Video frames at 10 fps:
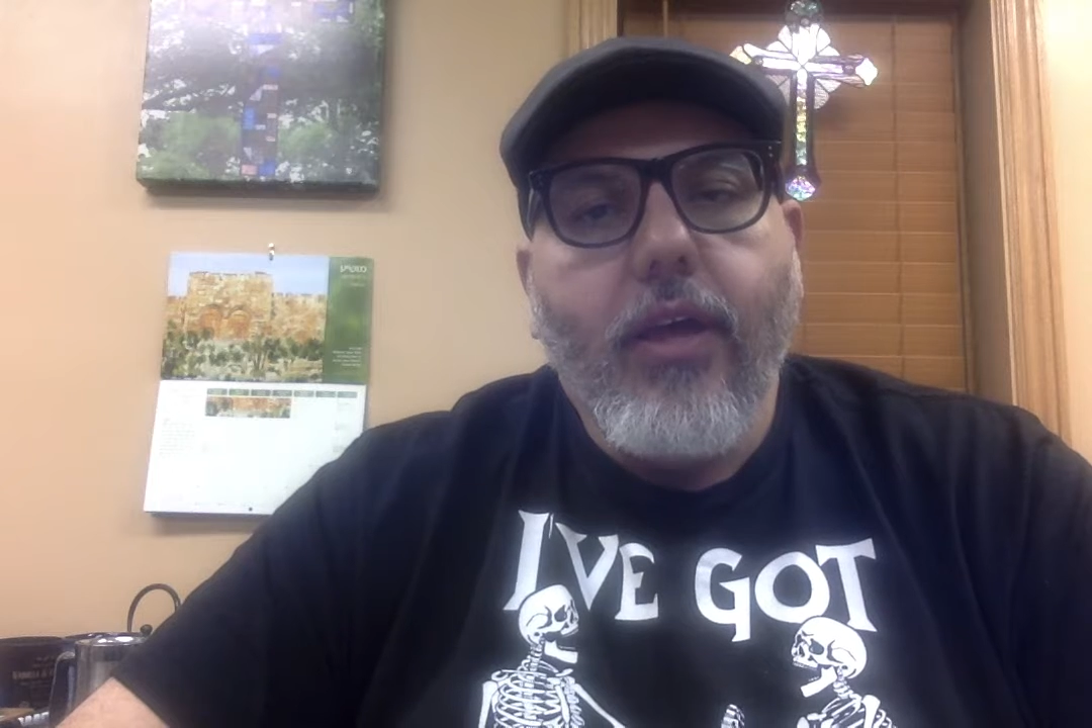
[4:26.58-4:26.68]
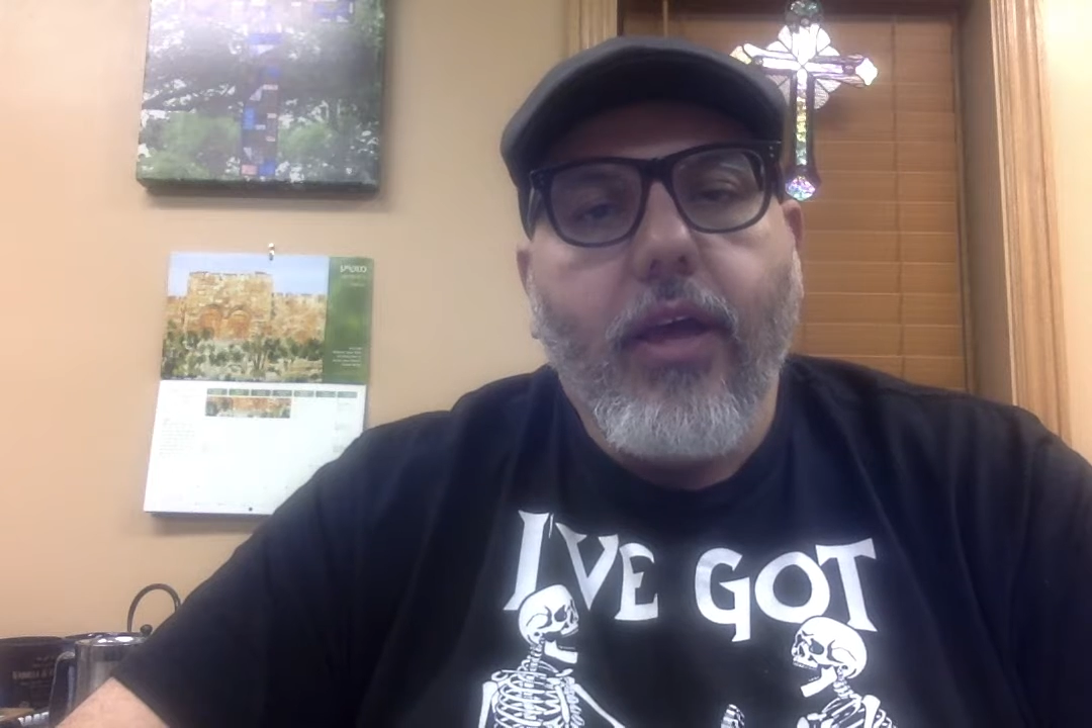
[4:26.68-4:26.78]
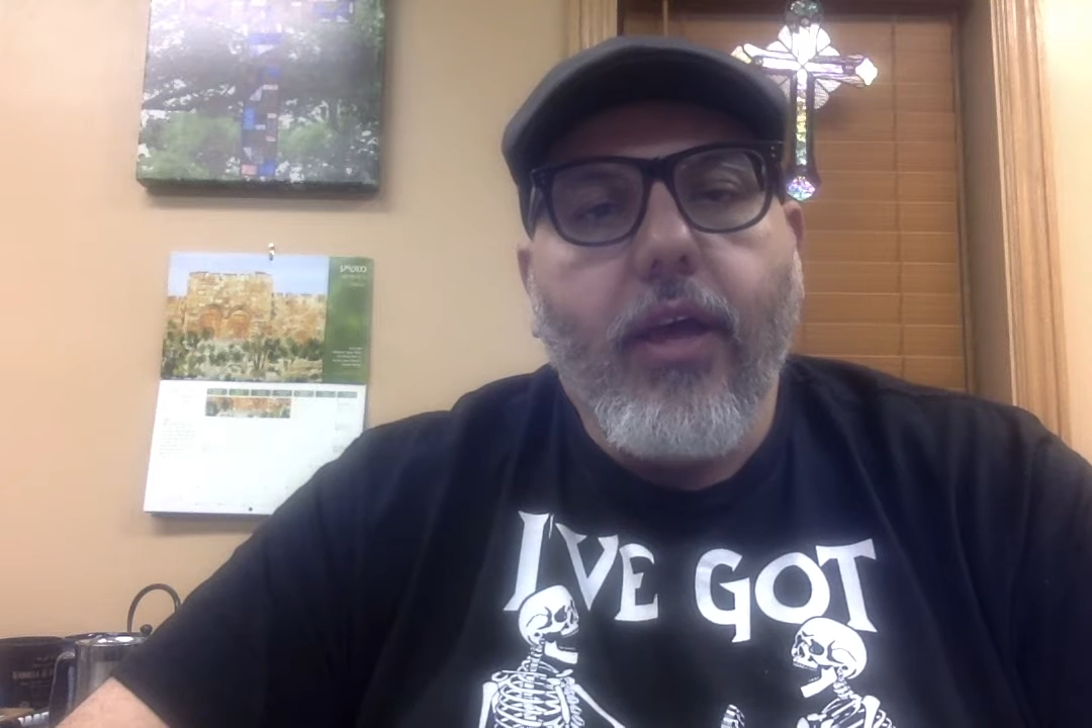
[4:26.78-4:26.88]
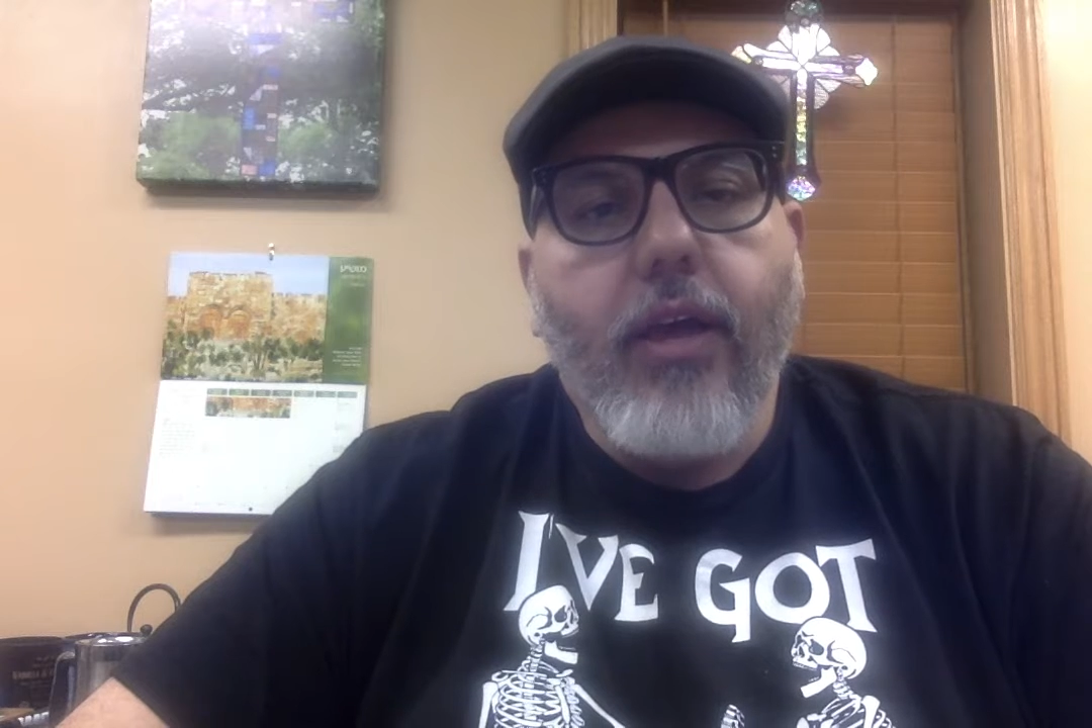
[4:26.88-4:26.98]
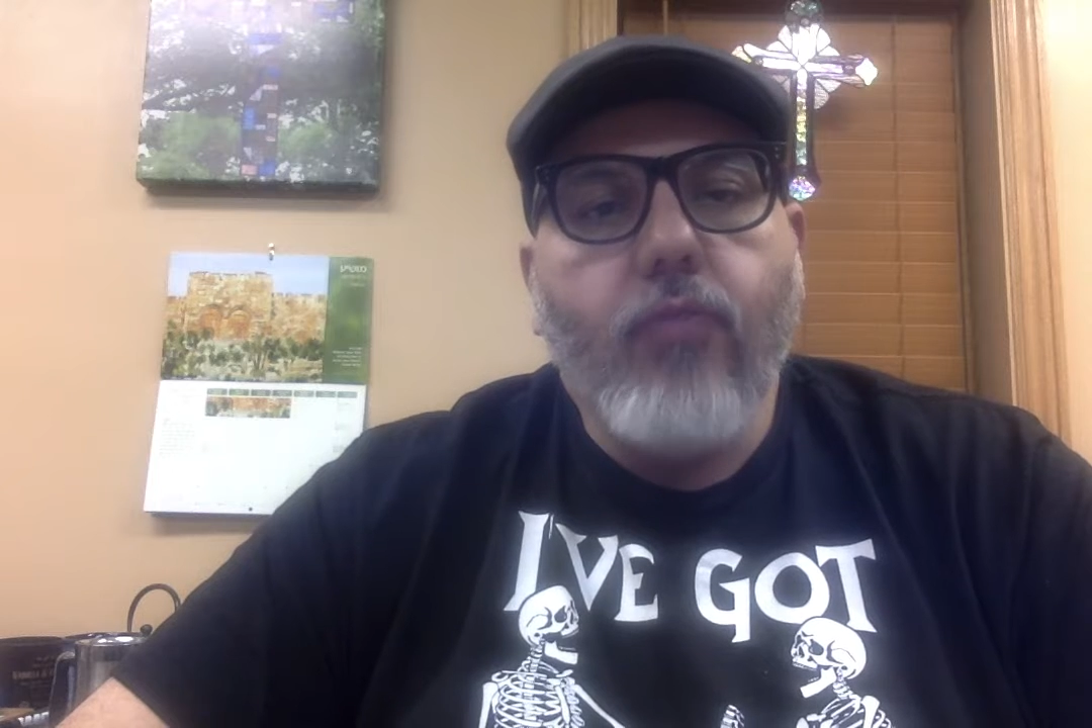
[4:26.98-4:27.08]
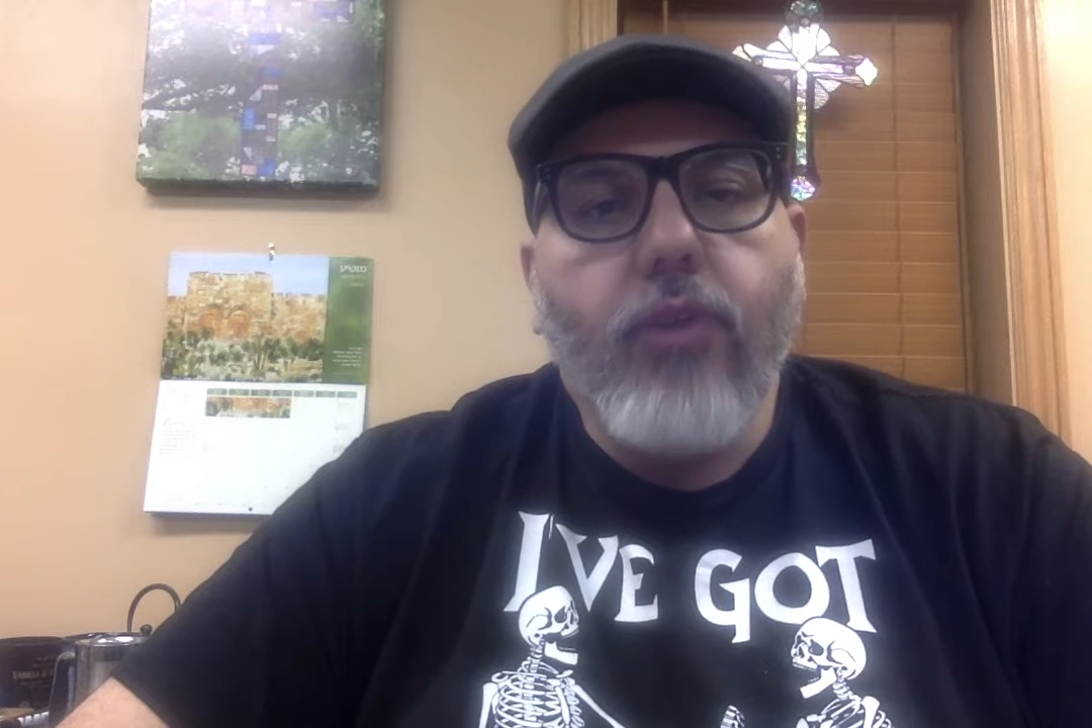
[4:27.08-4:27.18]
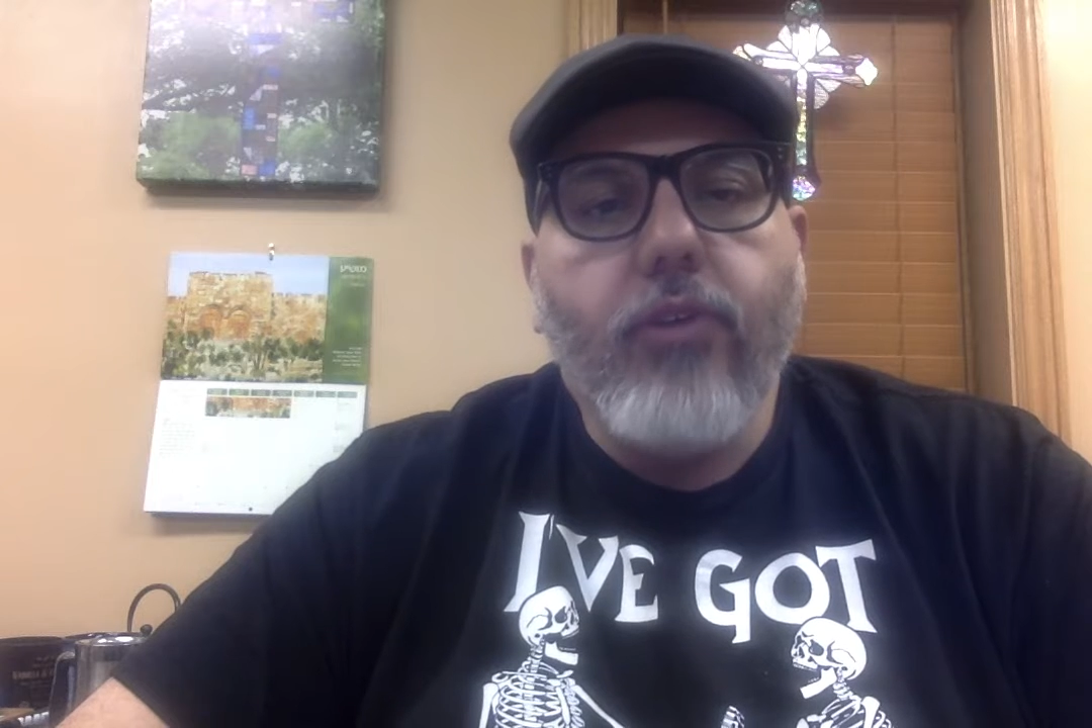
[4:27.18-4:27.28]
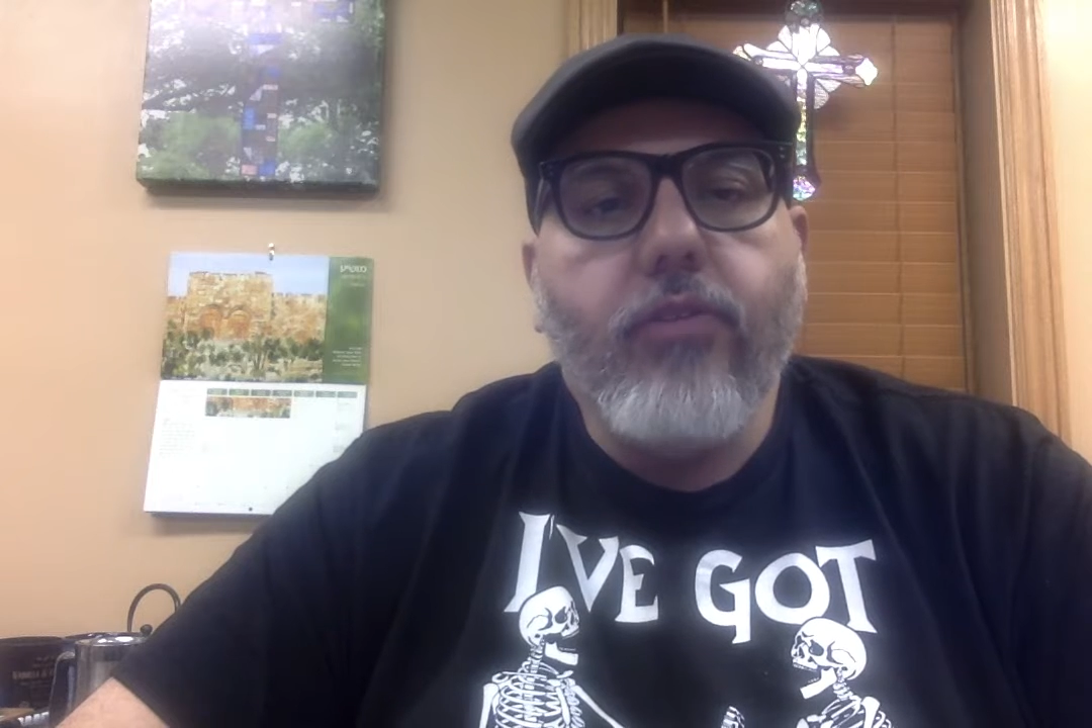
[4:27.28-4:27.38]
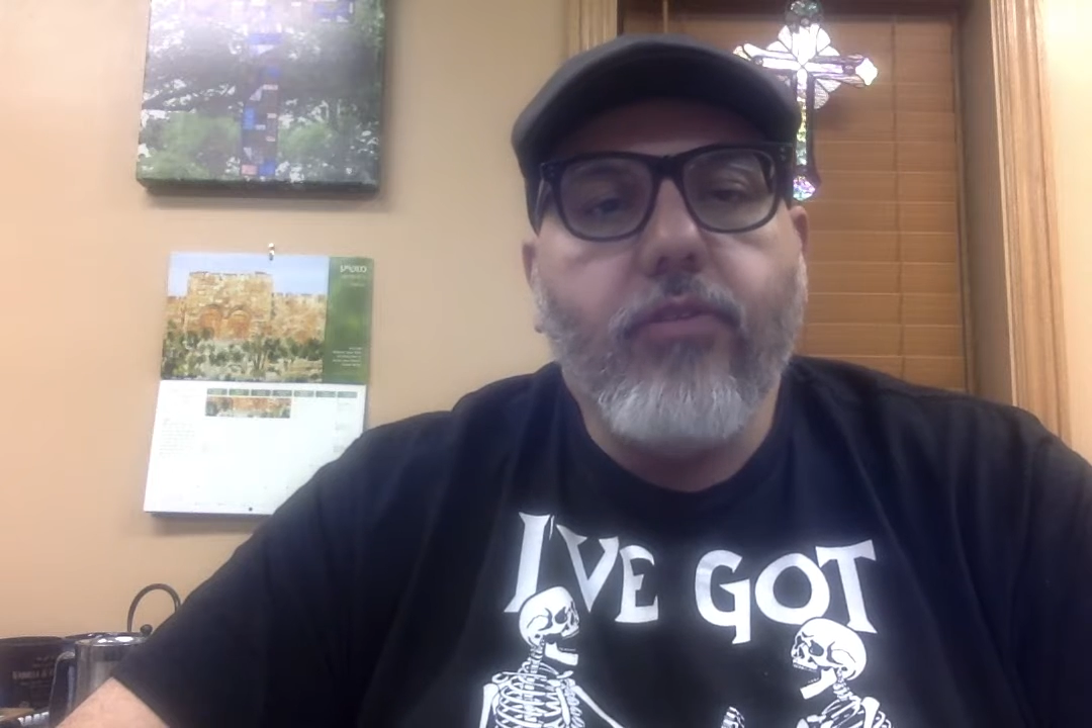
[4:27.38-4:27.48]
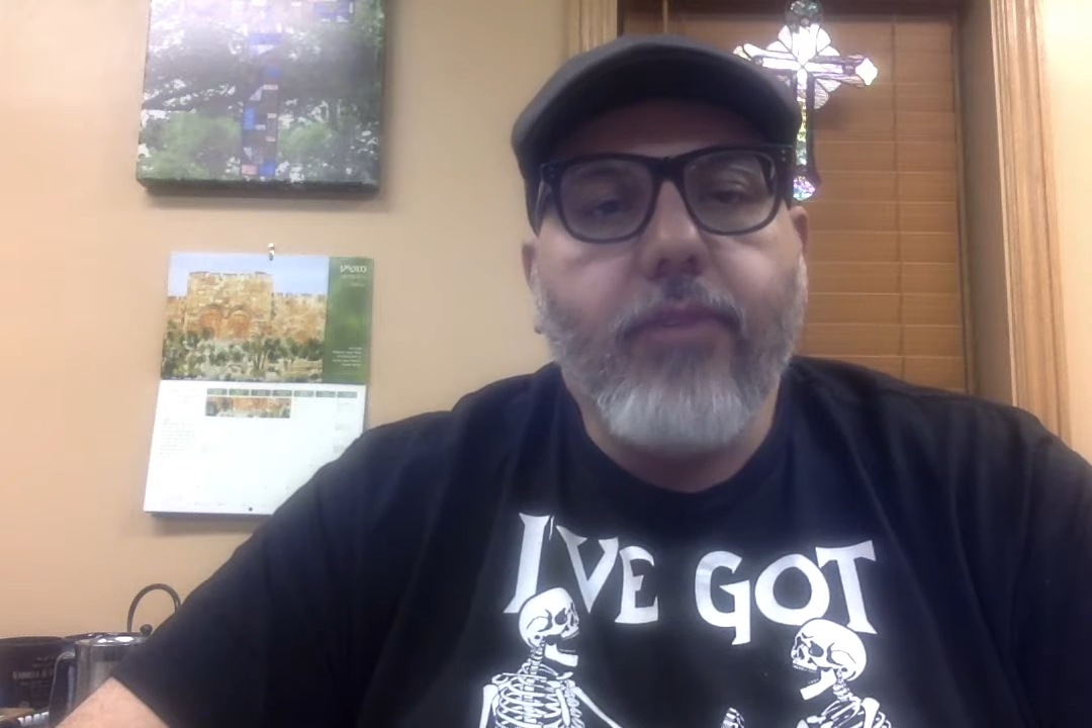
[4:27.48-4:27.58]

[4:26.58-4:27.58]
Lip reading: and one who is